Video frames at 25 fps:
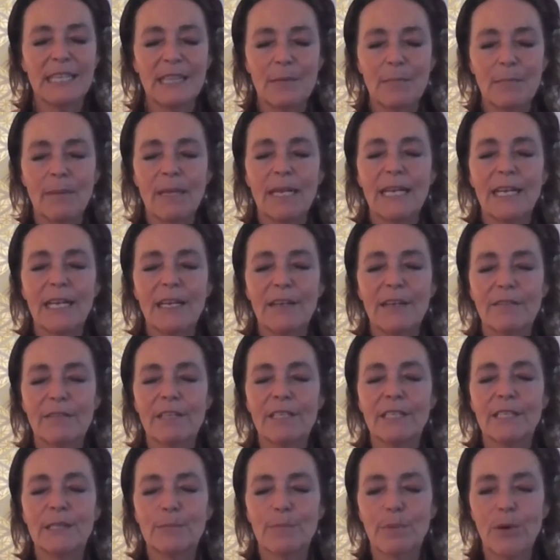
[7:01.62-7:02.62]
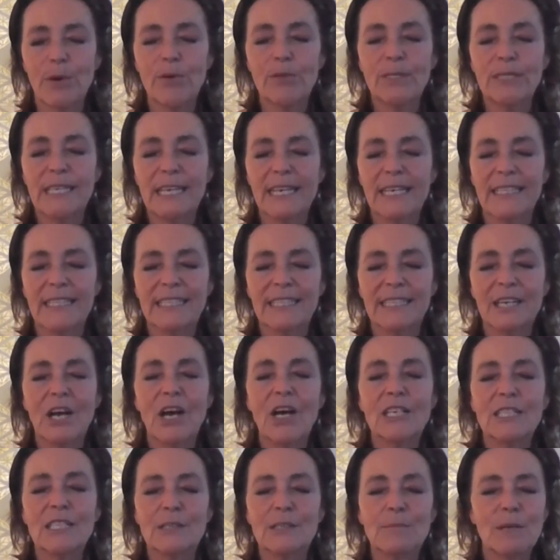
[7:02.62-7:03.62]
was in the middle of this process and
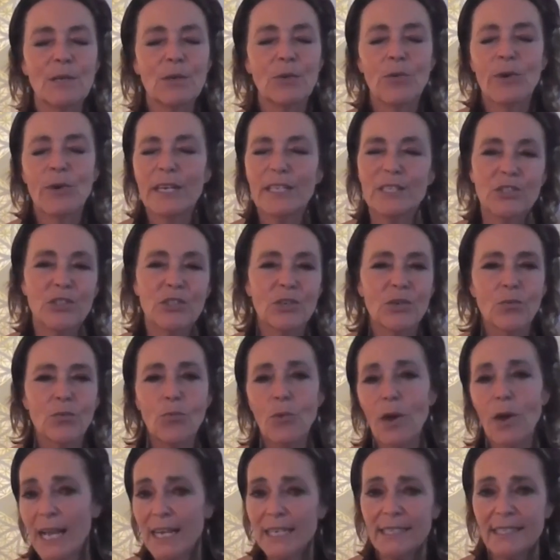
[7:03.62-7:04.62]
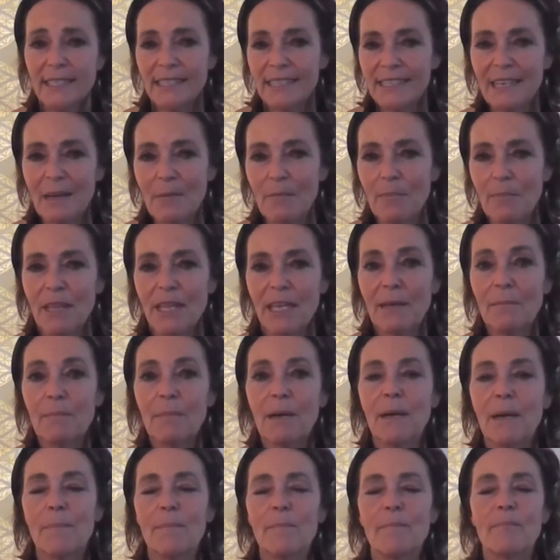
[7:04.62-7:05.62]
asked me a question. Where's the
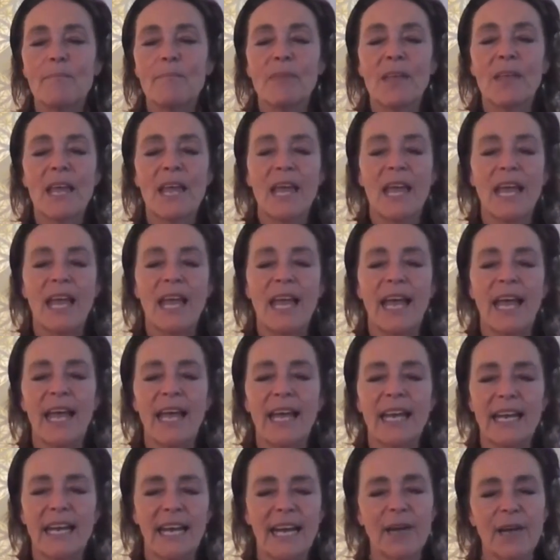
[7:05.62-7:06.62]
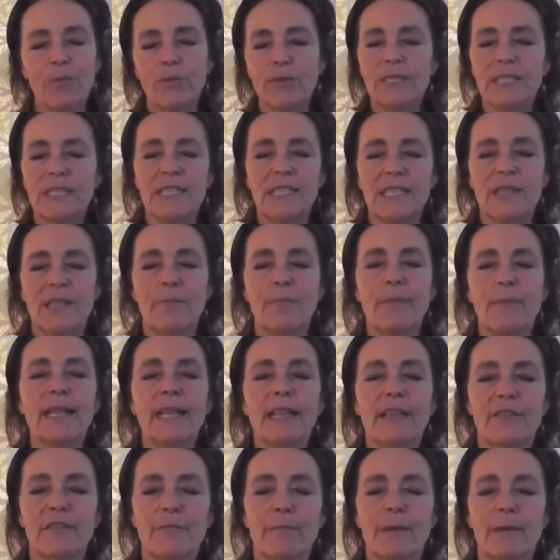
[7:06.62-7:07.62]
something, Mum? And I was in the
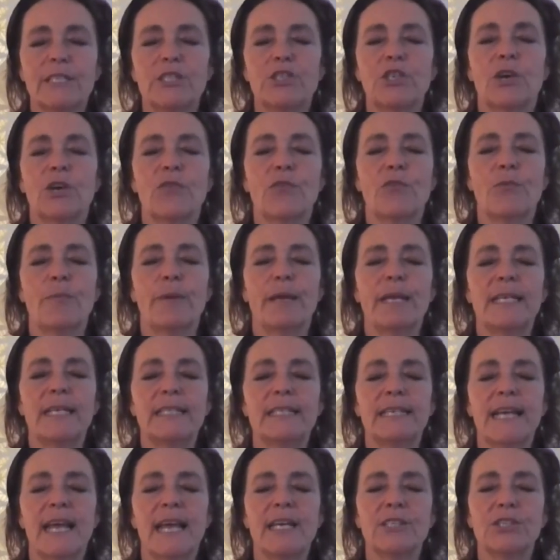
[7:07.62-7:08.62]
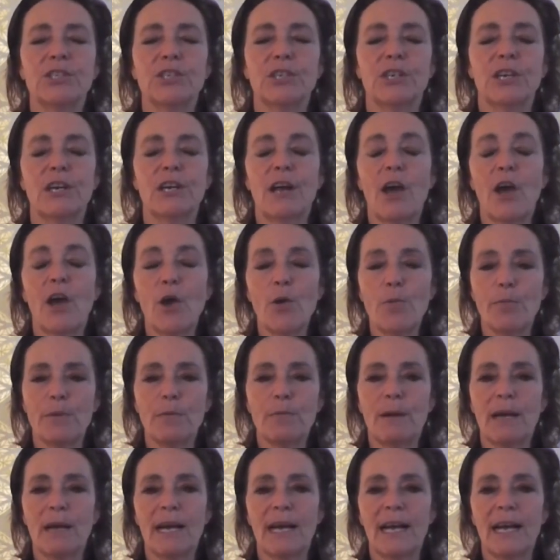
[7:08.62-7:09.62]
middle of my chakra meditation, and I
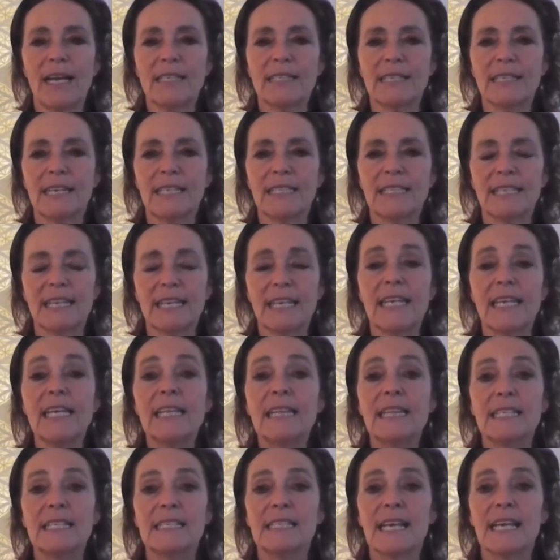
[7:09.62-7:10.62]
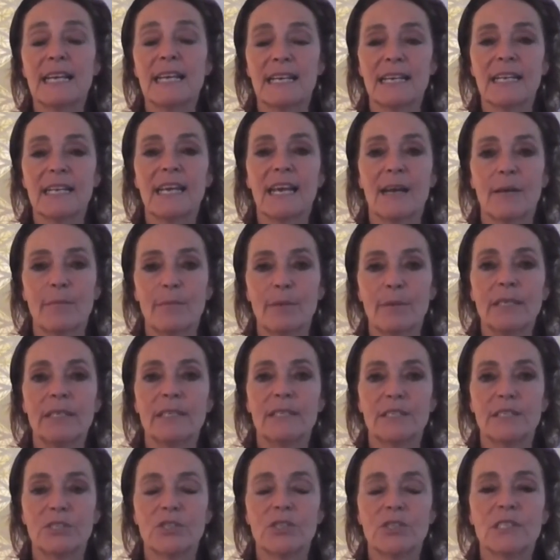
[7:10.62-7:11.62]
opened my eyes and I said, in the second
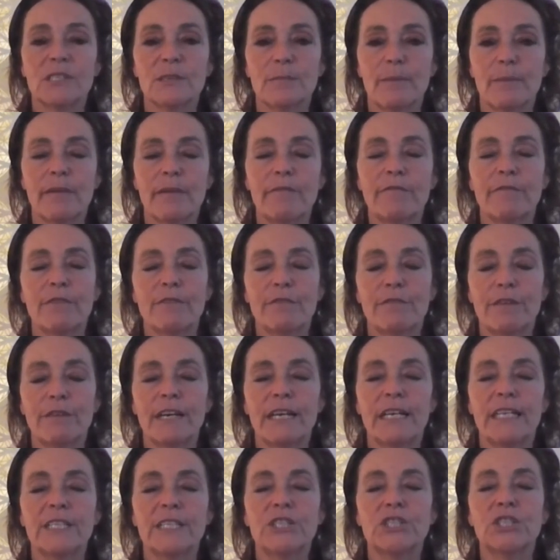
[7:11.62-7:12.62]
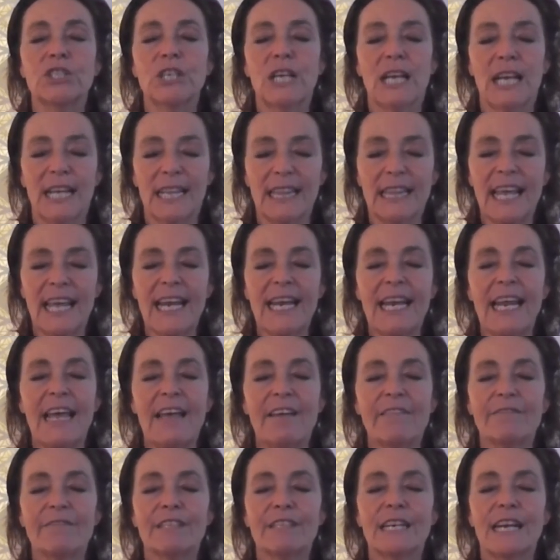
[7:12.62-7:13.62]
cupboard, it's just above the fridge. And they
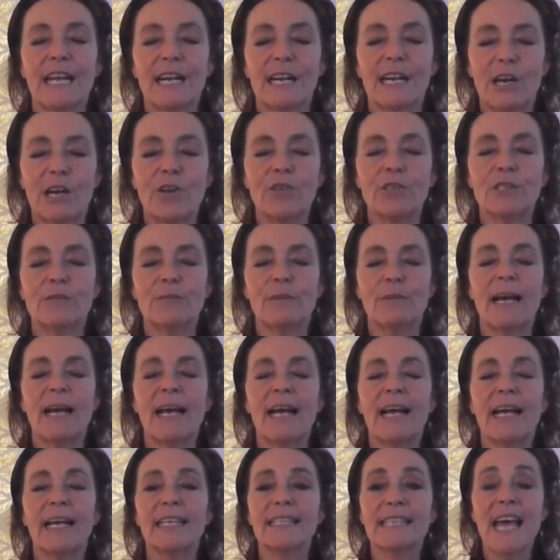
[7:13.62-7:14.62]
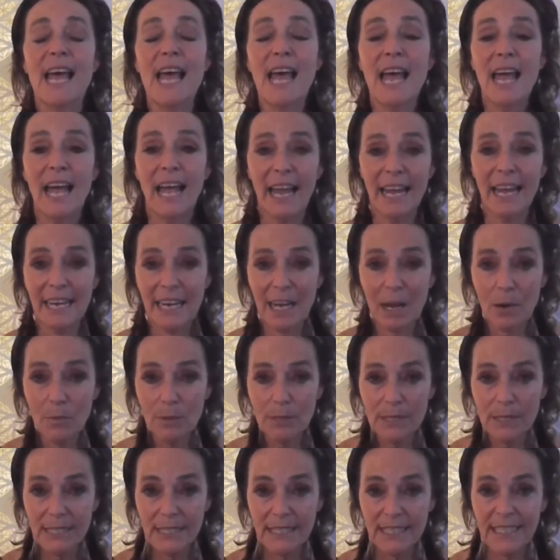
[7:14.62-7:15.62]
left, and I closed my eyes, and I
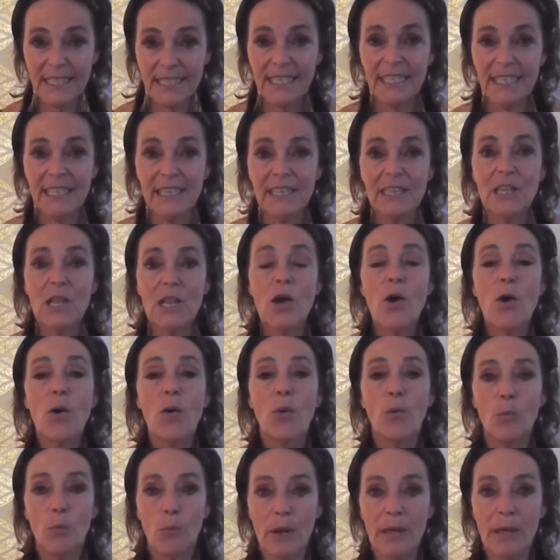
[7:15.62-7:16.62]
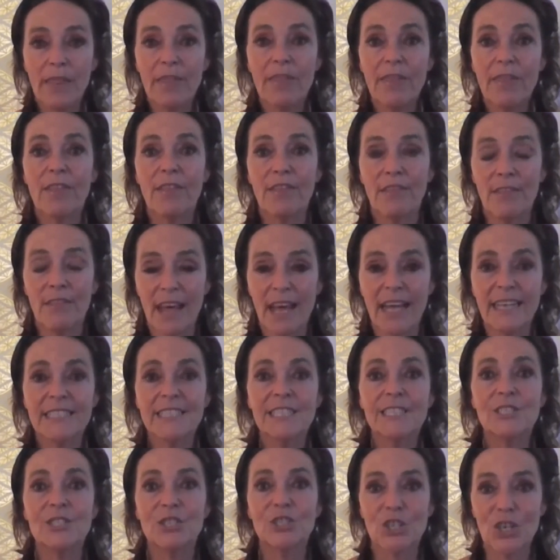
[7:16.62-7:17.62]
was still with
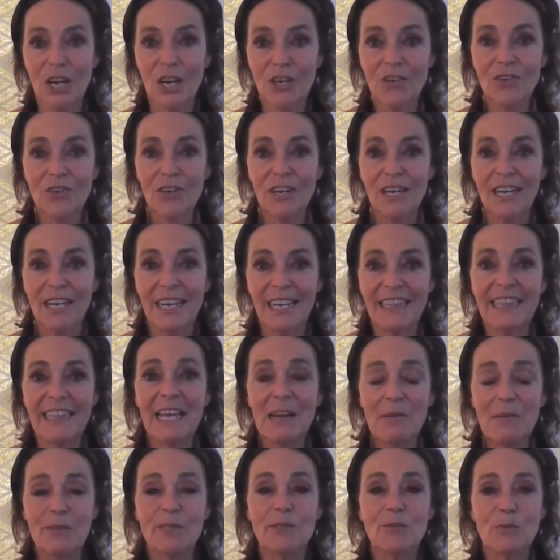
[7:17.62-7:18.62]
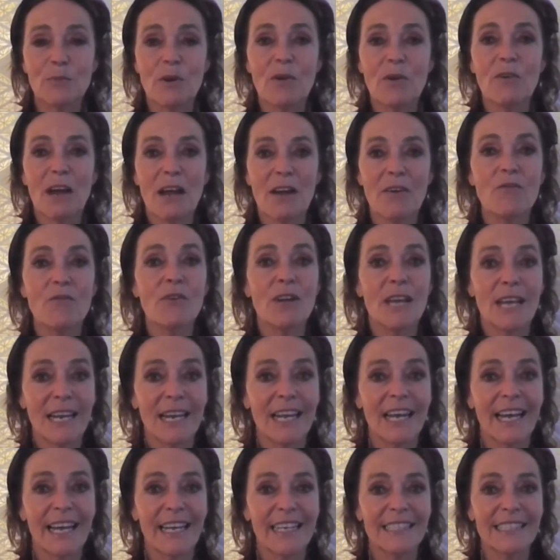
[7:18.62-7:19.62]
that chakra. And that was where I
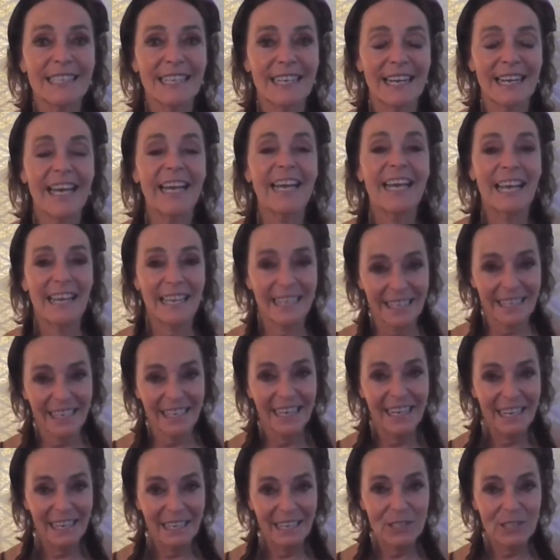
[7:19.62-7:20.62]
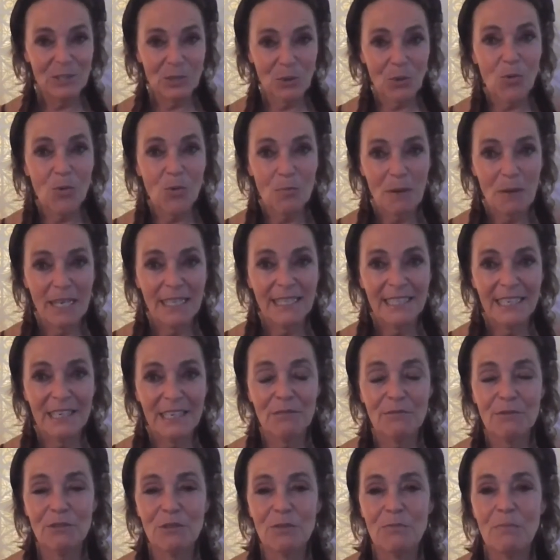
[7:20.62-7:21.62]
realized that I had taught
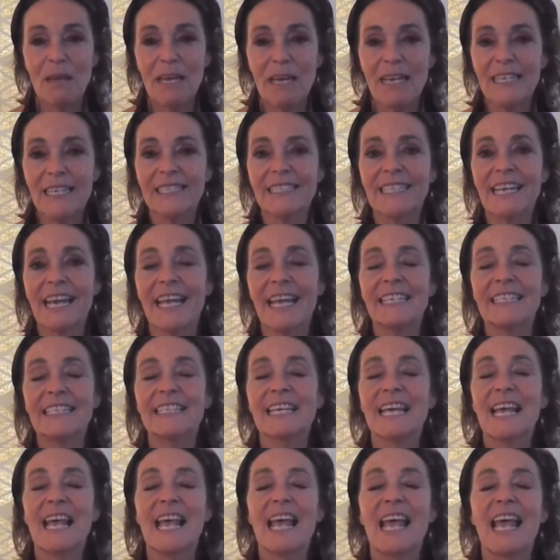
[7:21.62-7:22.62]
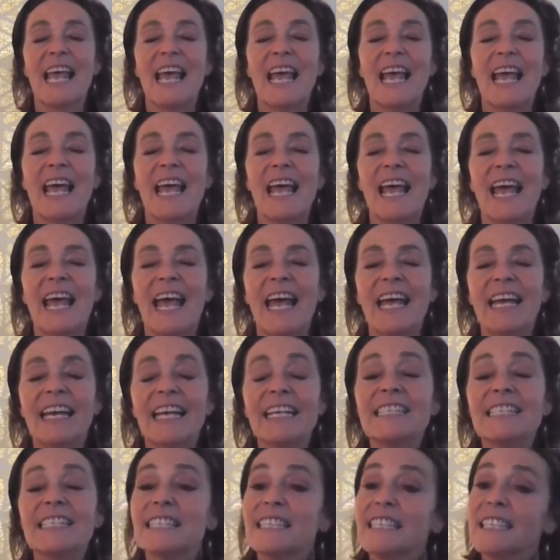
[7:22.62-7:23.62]
myself to meditate. And
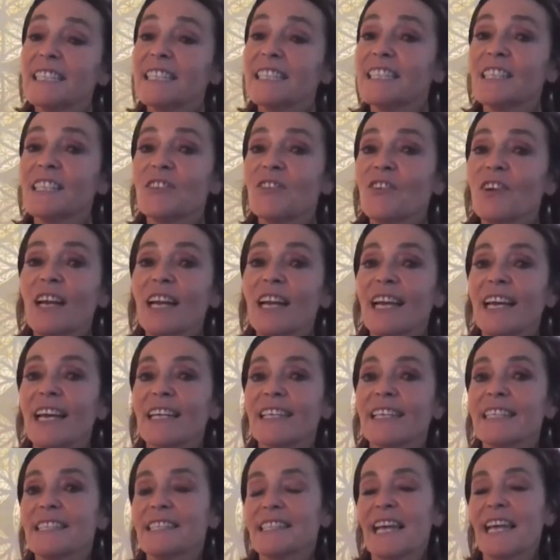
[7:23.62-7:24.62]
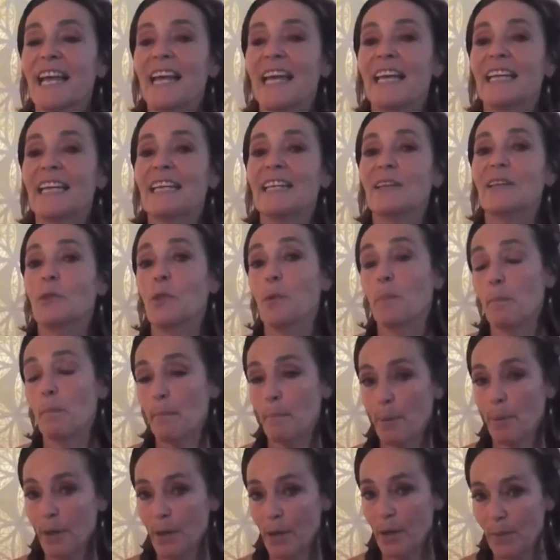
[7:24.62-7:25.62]
I still didn't really understand
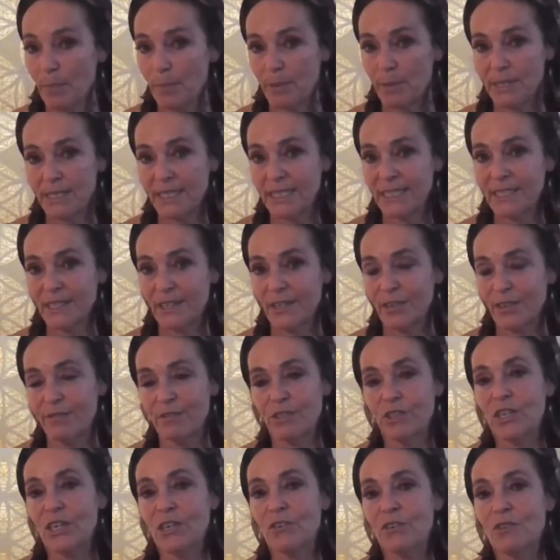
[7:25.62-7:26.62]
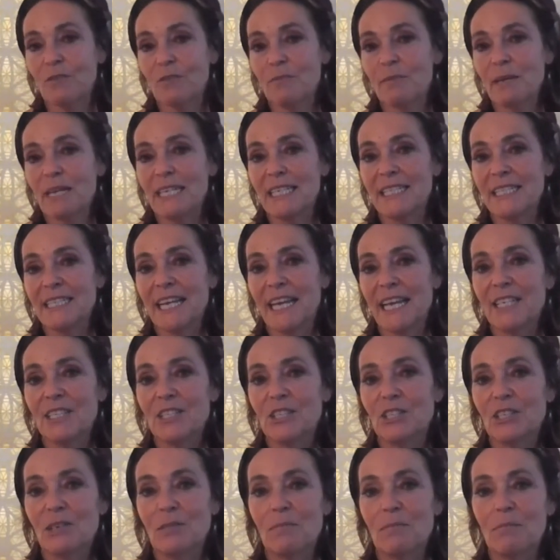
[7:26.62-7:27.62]
the purpose of chakra
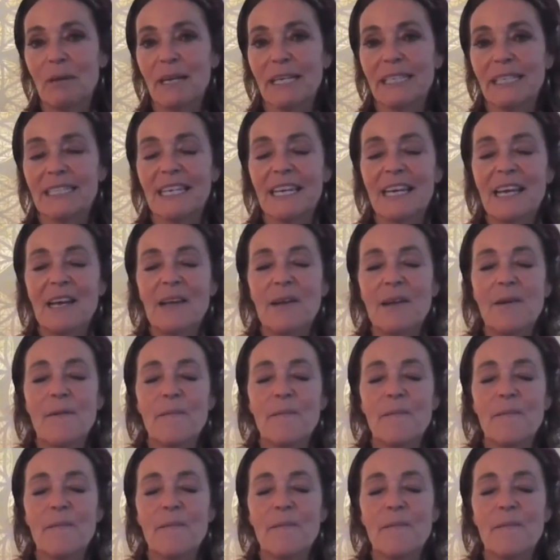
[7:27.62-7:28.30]
meditation, but